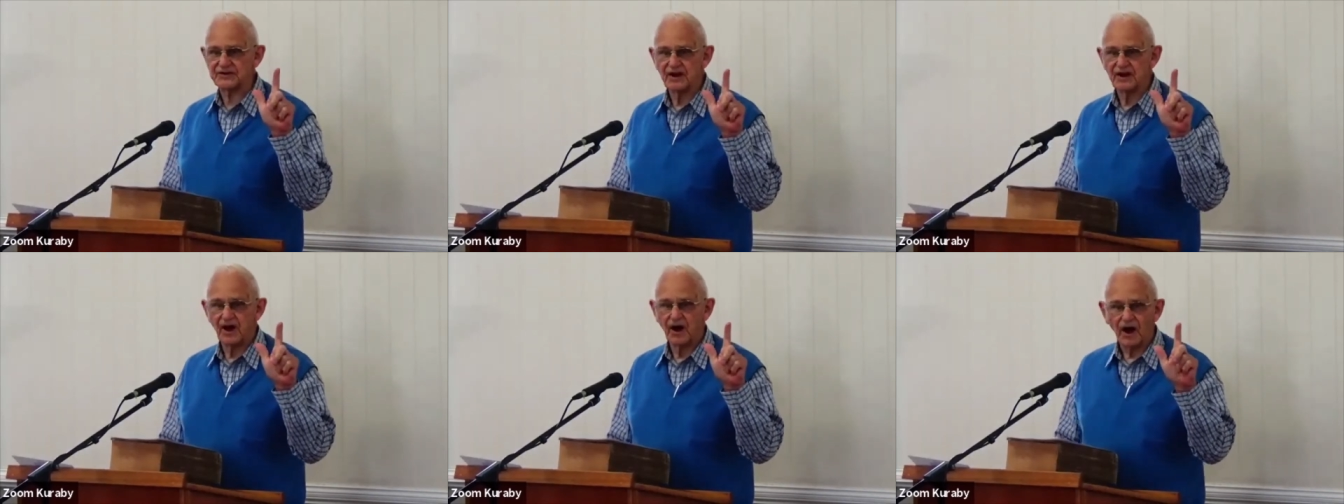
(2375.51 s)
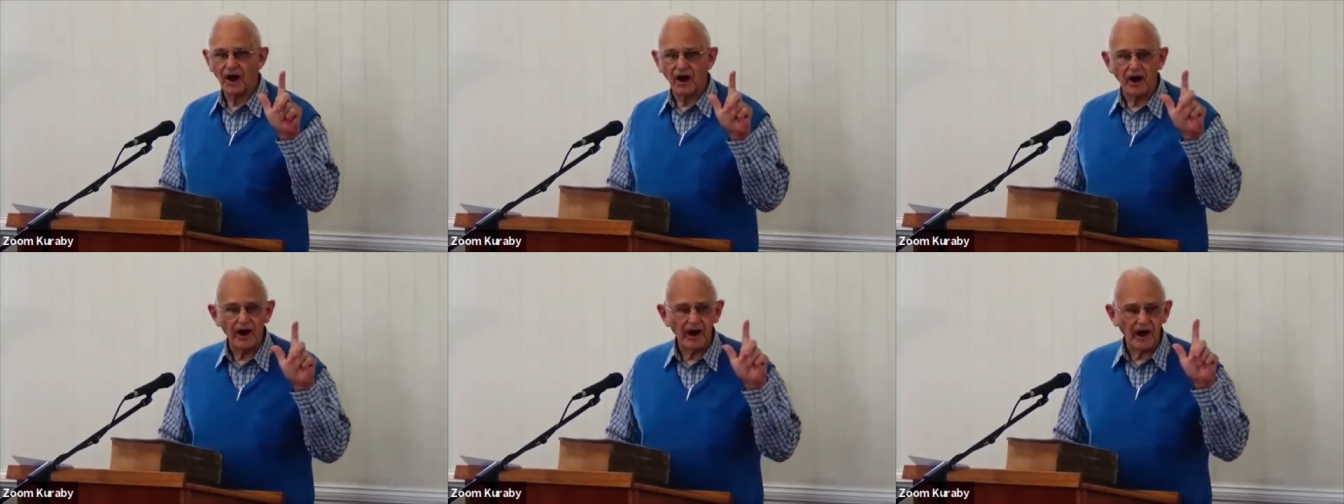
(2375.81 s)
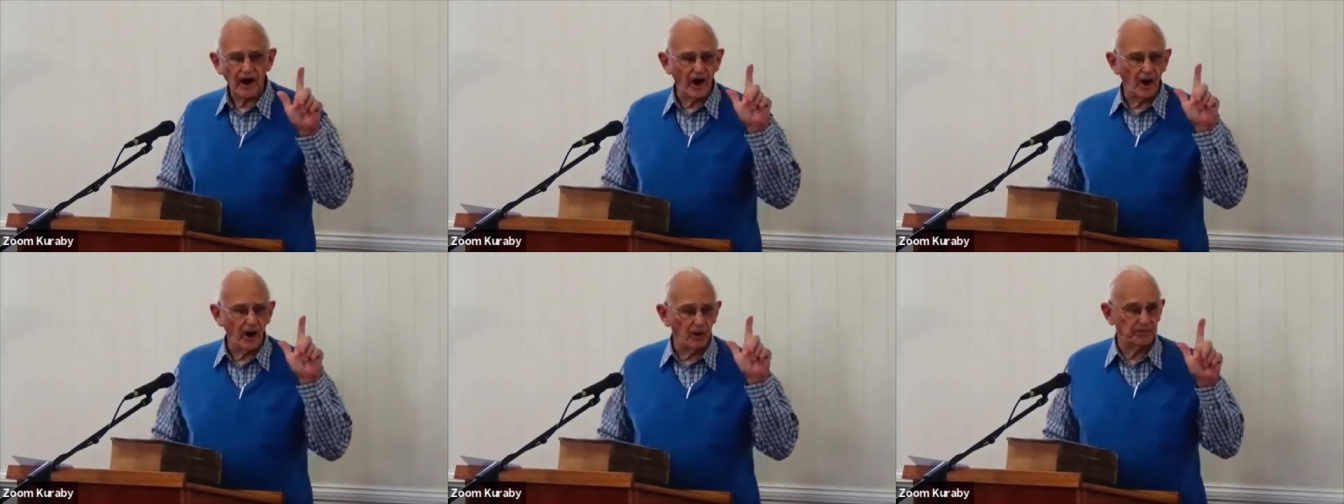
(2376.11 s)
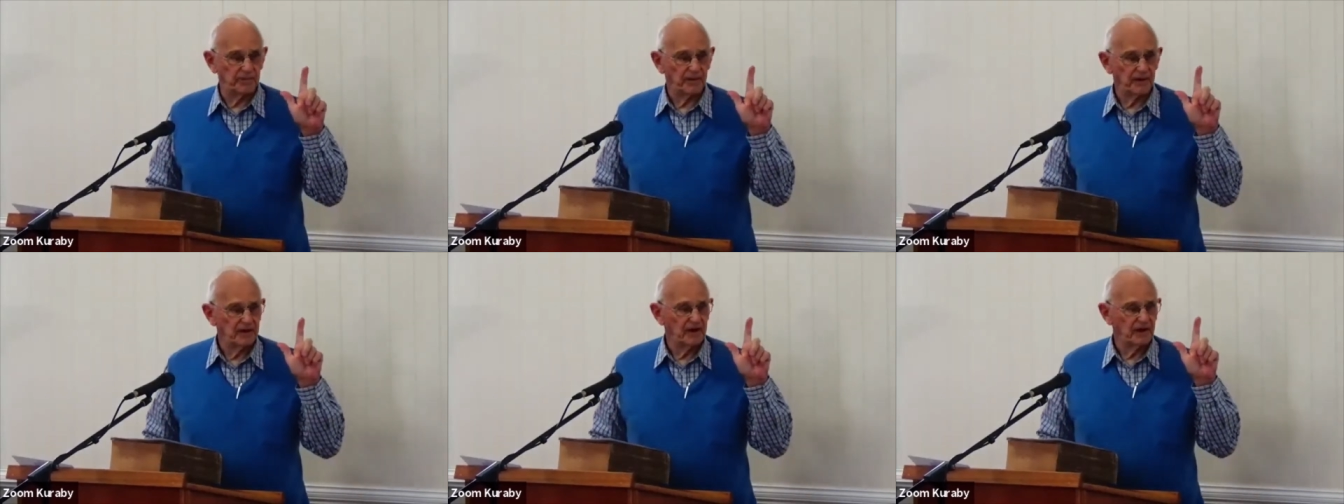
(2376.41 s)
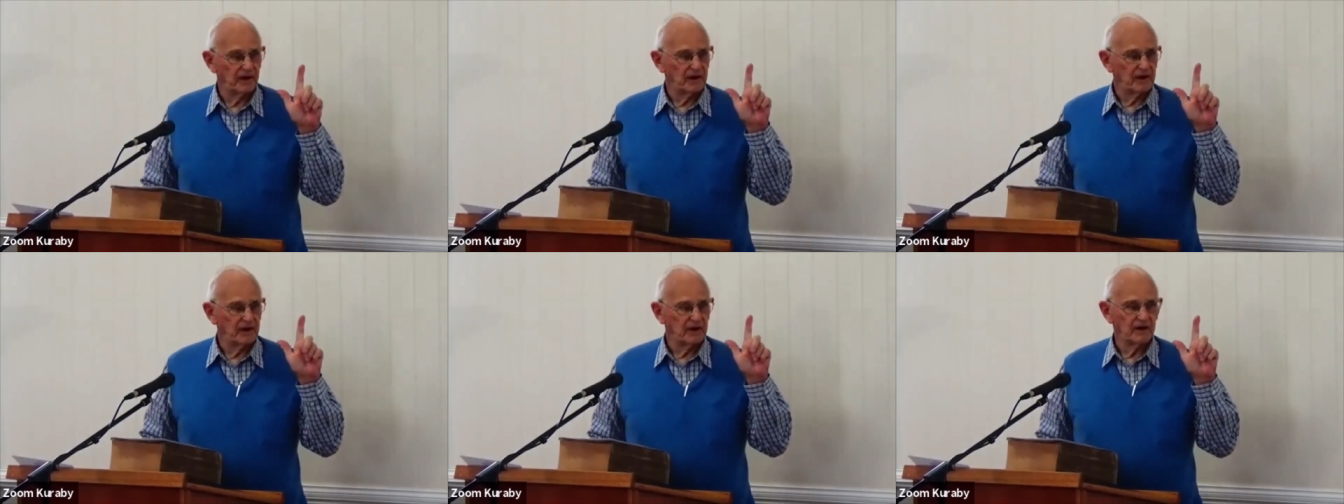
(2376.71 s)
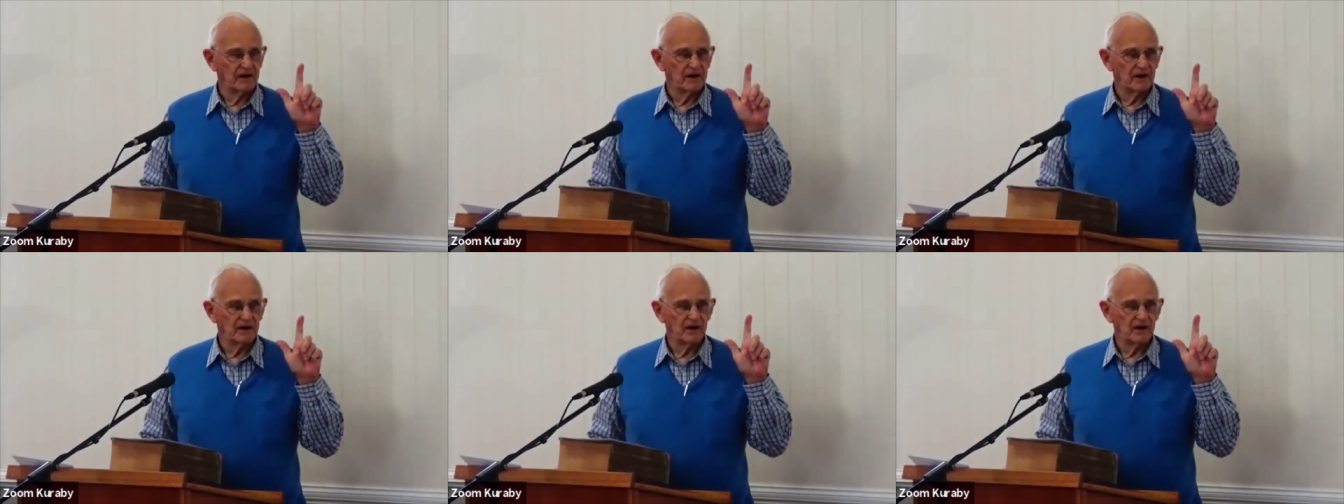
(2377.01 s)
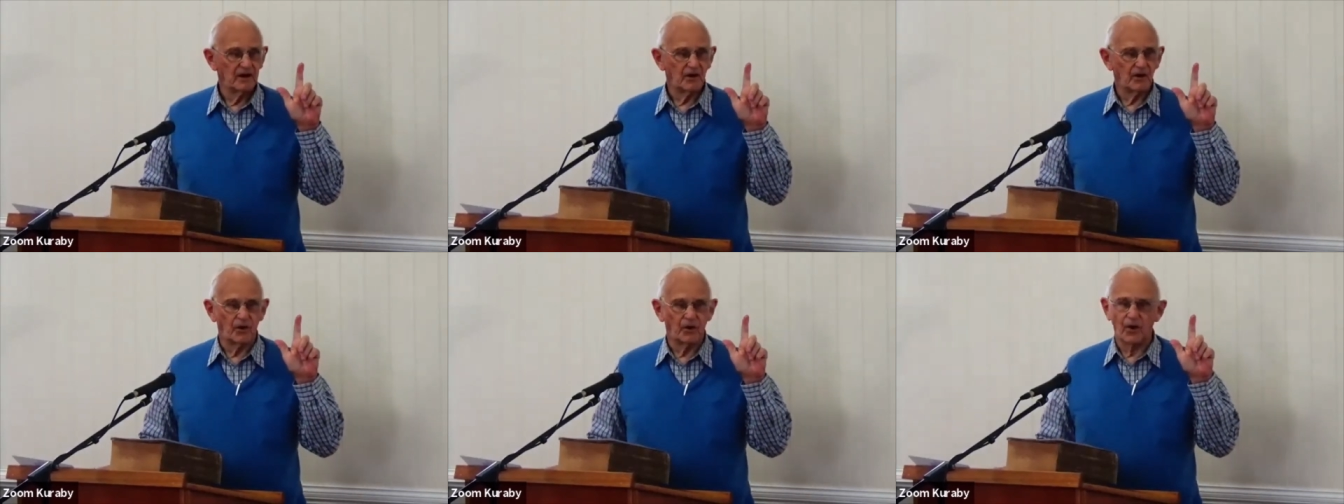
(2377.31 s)
I hope,
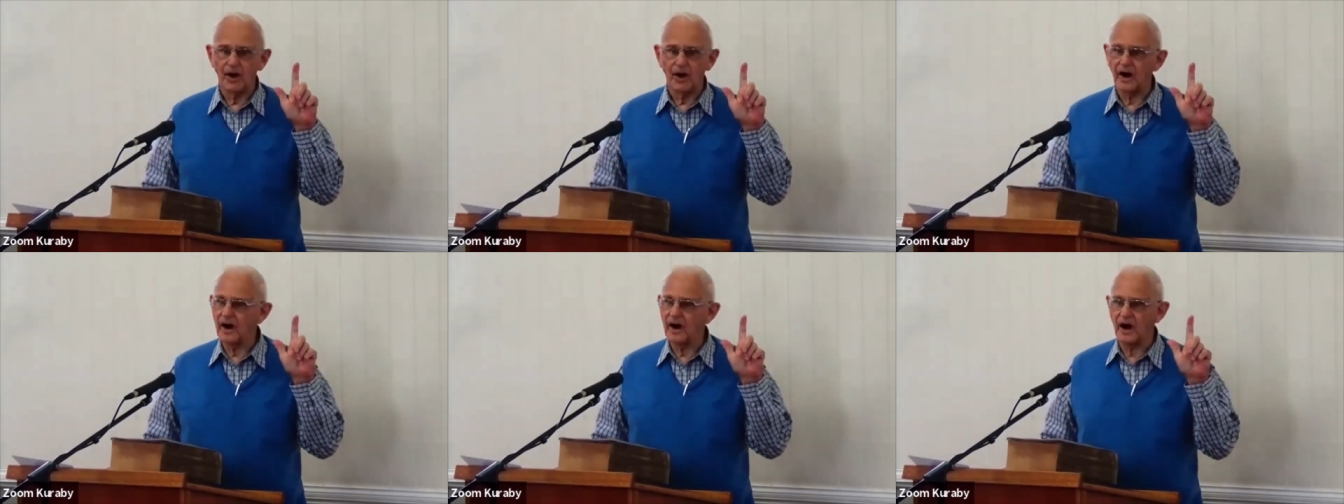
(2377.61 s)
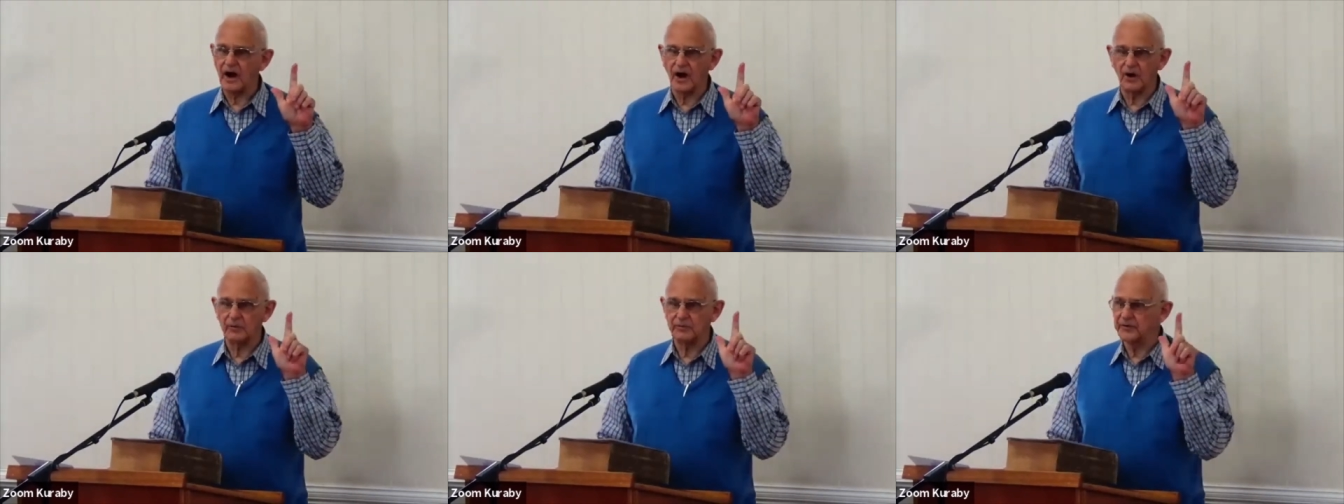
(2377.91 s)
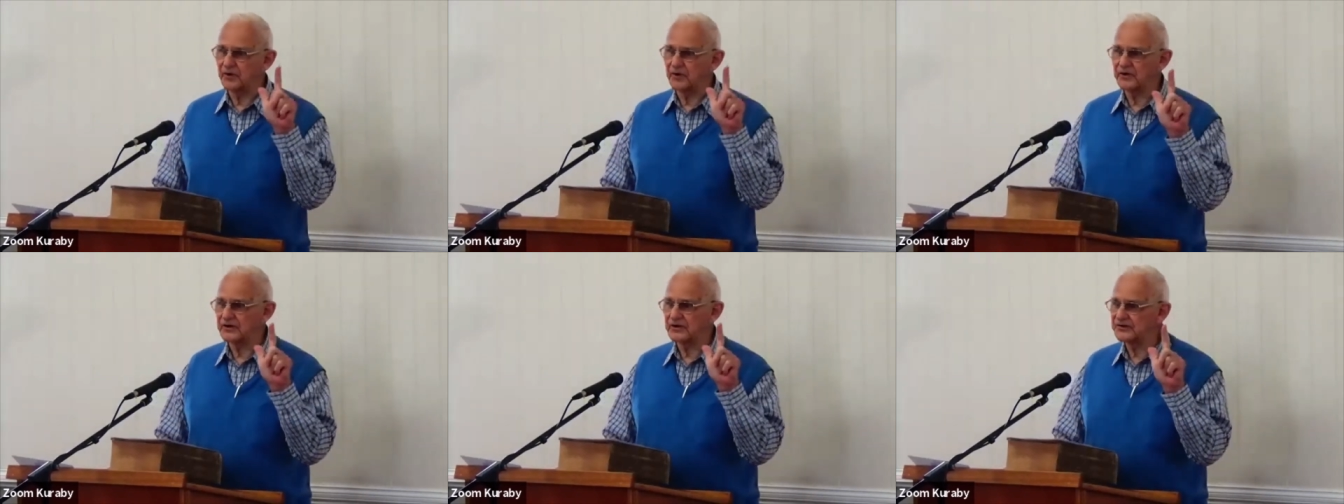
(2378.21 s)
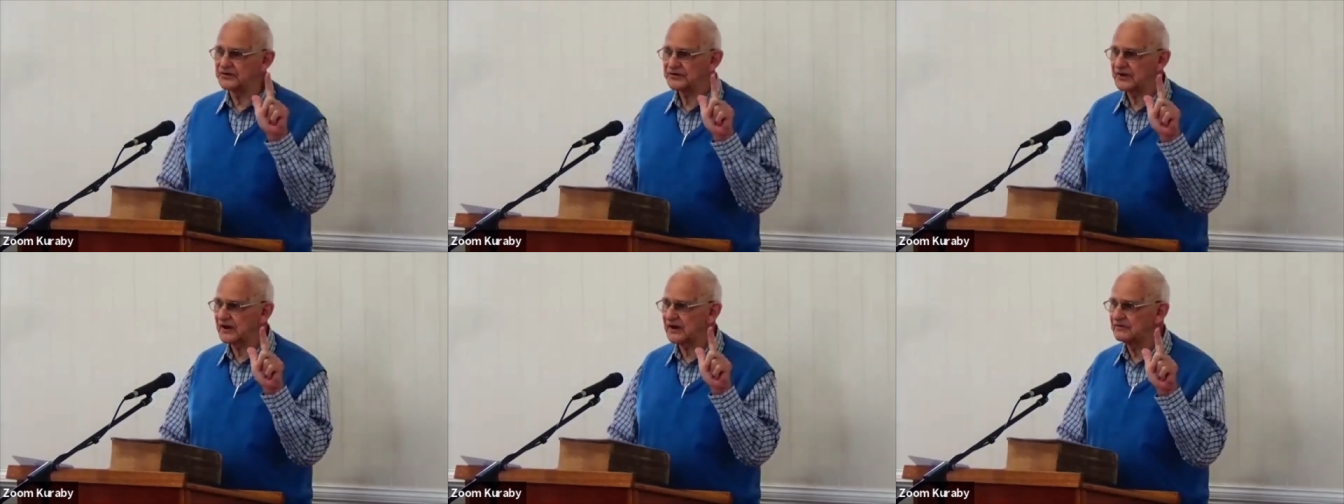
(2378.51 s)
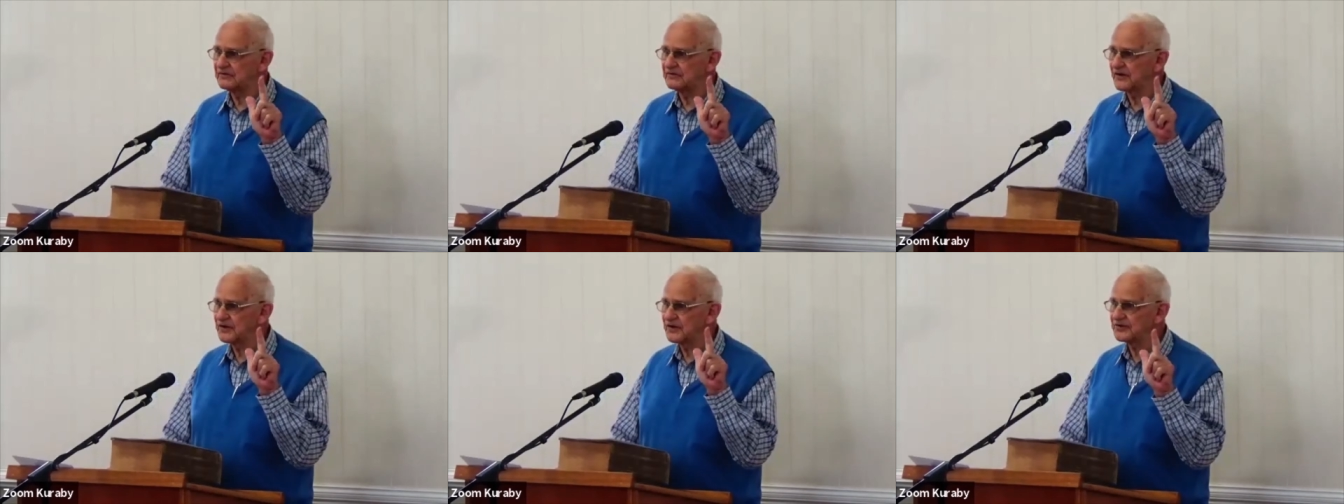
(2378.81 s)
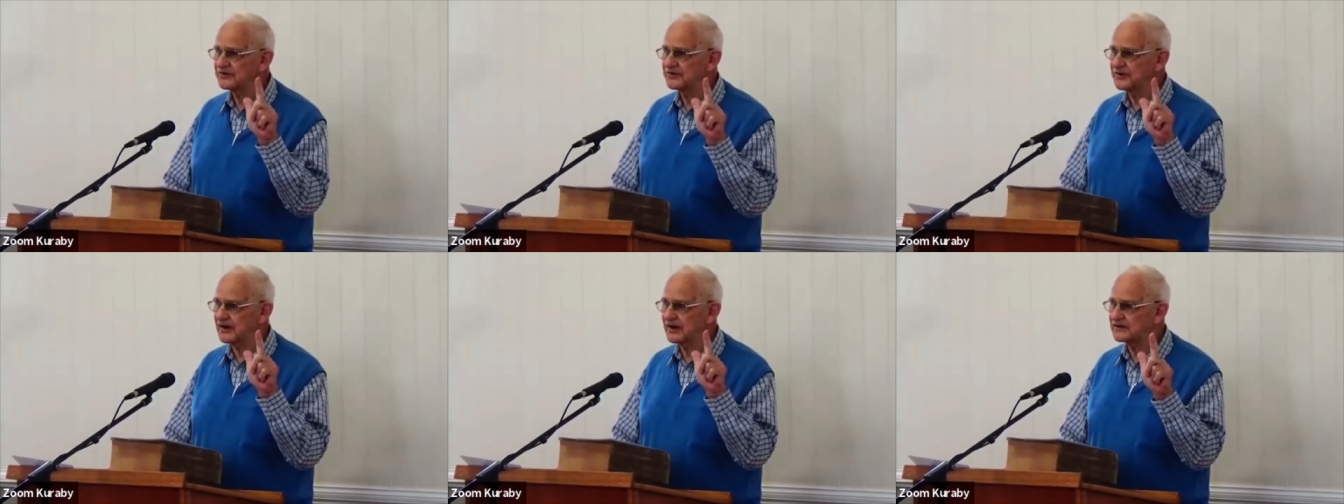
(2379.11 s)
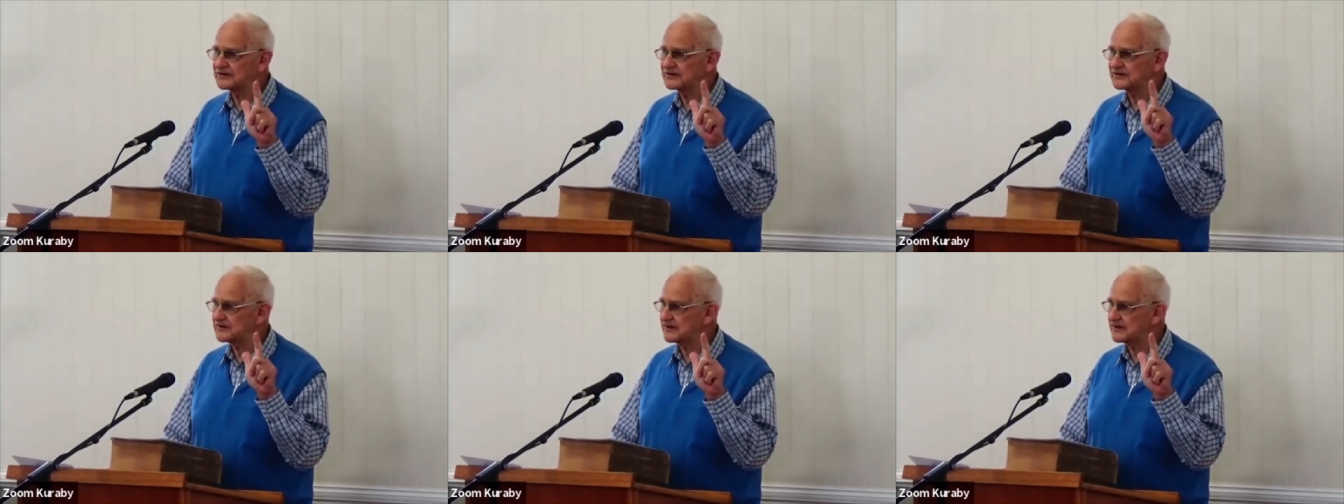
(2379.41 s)
oh, I hope you can sing verse 6.